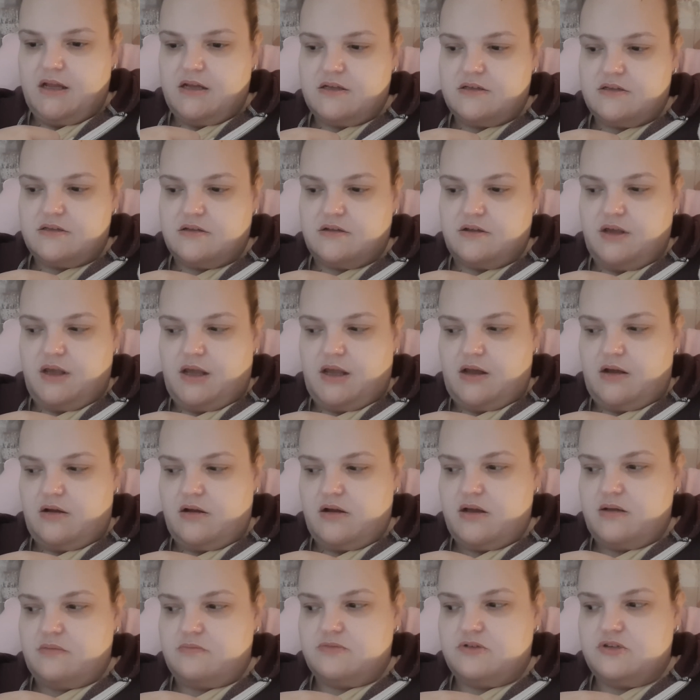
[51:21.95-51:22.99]
So yeah, I
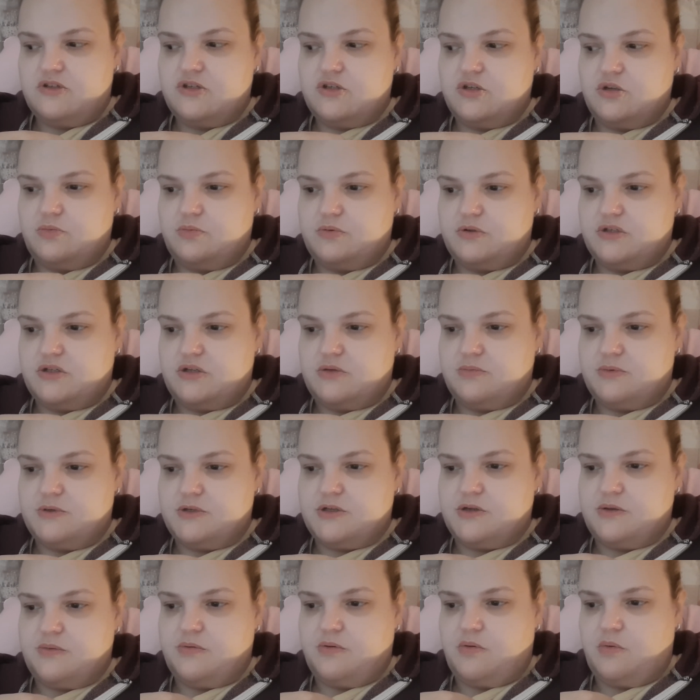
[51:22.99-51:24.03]
am
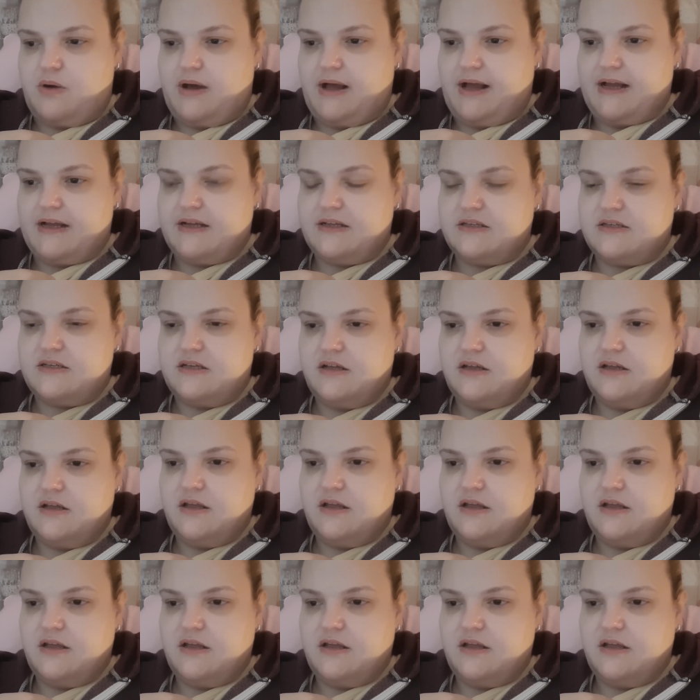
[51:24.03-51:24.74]
super whacked.